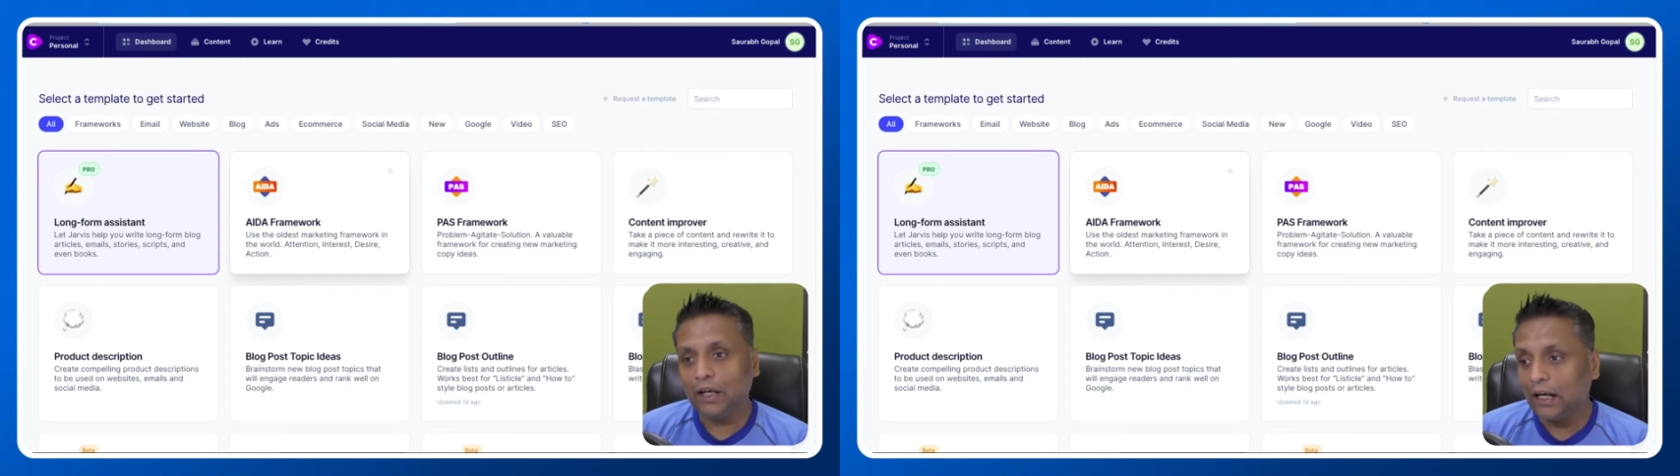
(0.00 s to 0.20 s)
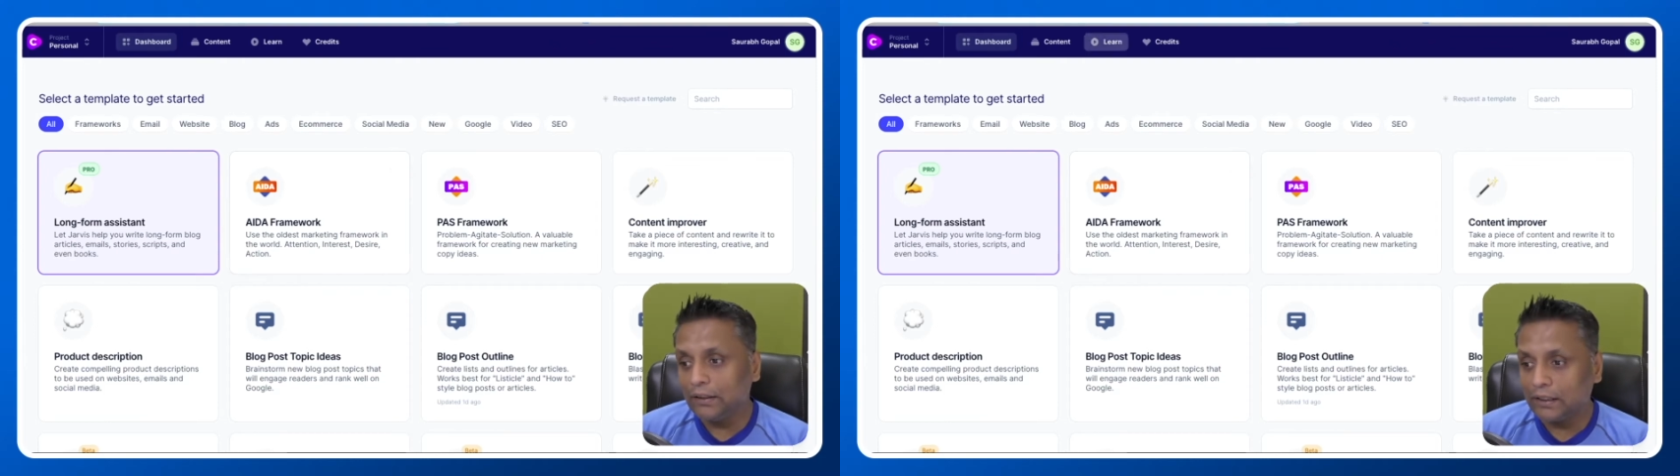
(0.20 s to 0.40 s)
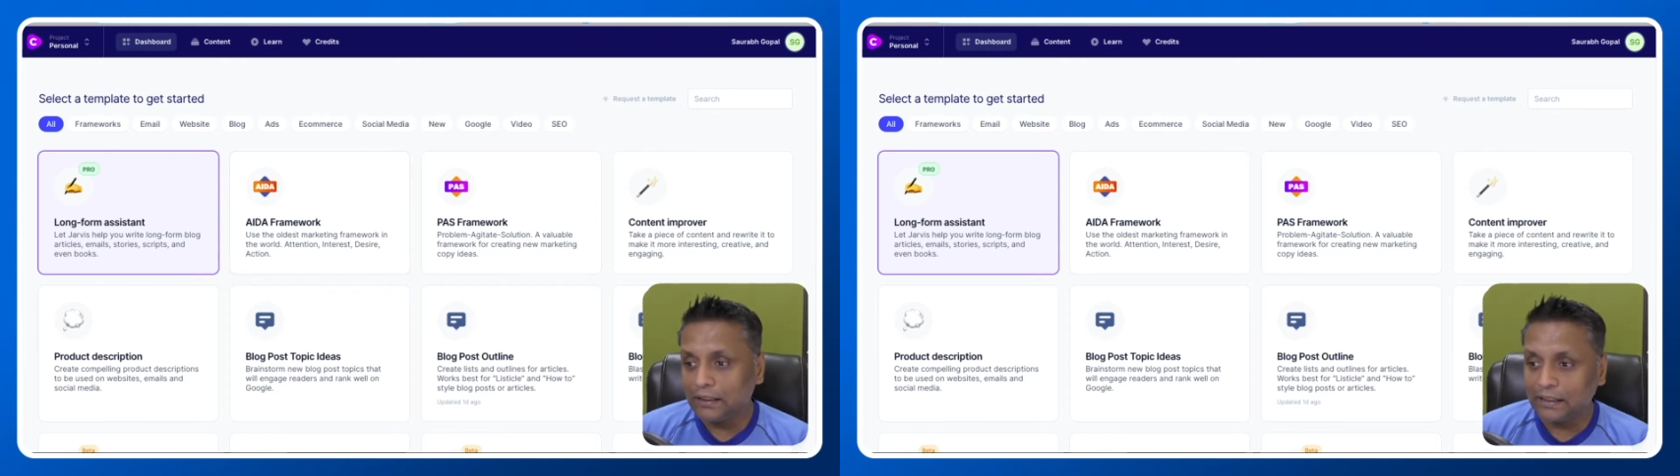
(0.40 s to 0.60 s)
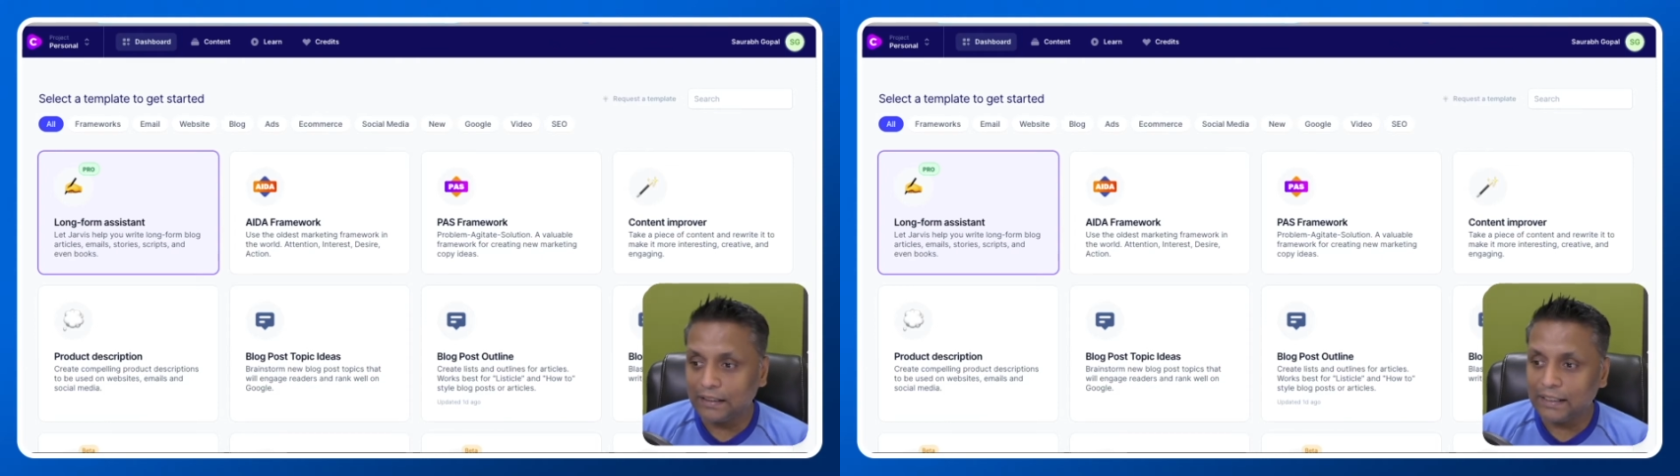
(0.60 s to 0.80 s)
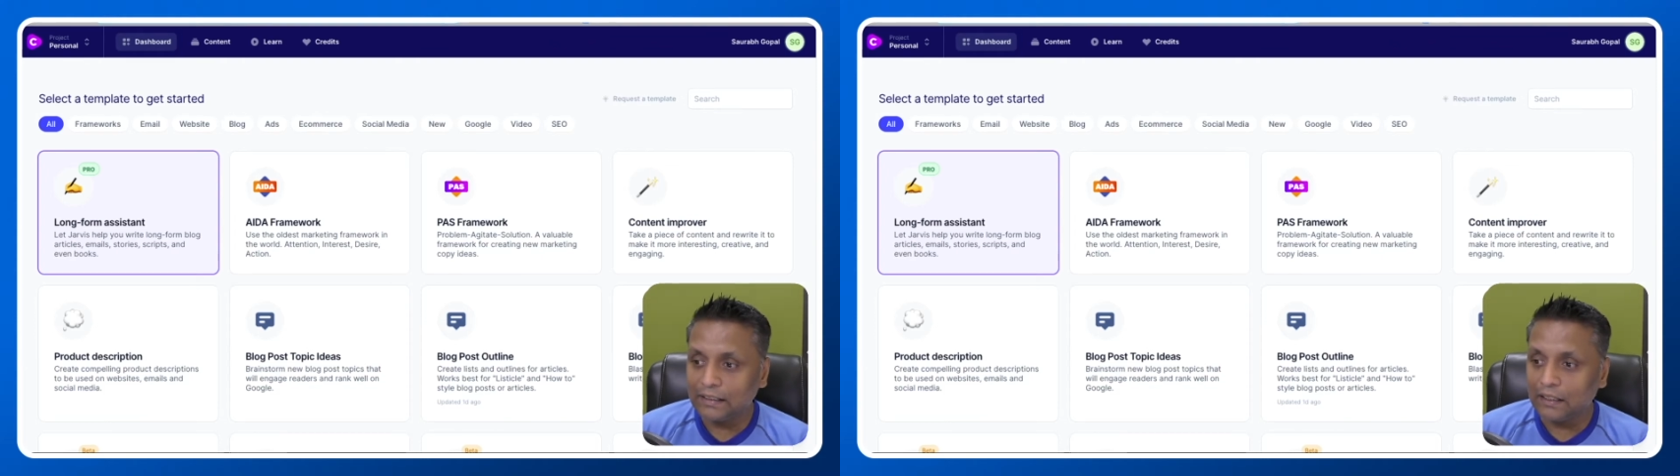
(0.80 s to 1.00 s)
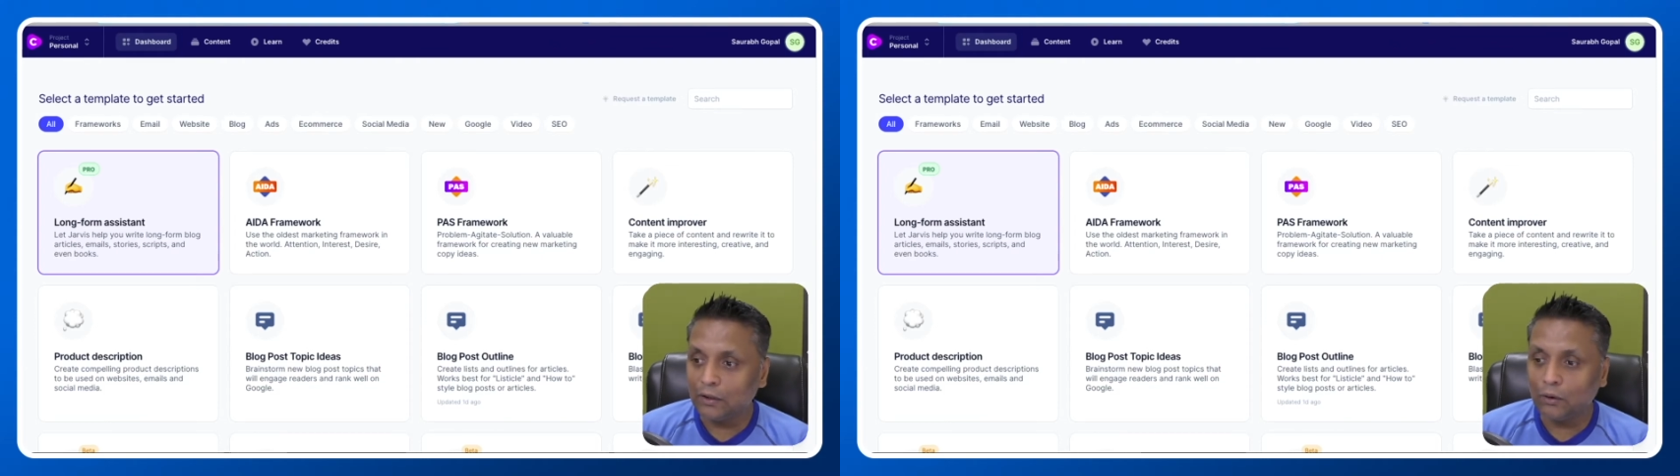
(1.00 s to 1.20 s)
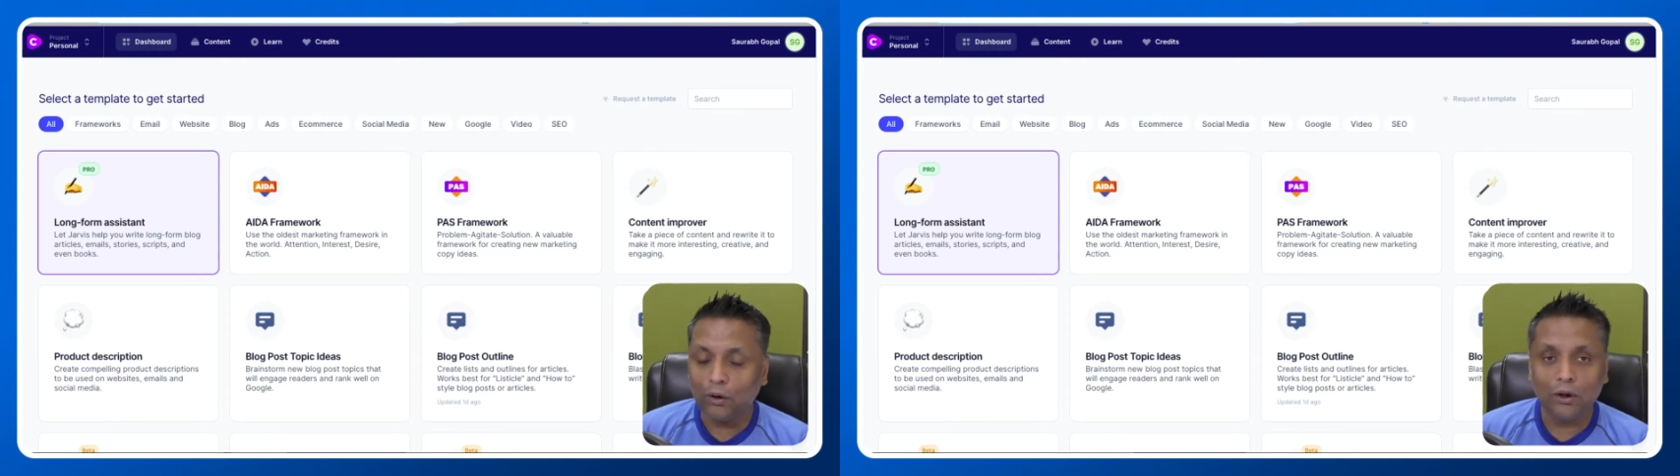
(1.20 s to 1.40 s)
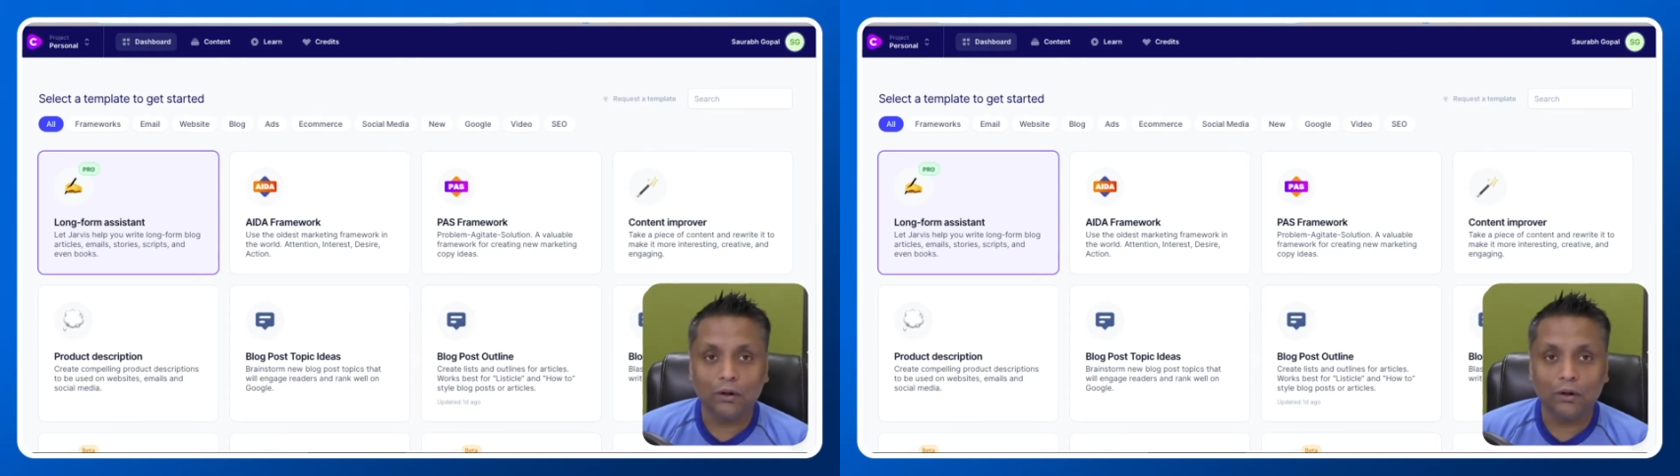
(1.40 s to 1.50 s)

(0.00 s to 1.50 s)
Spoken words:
how you can create a long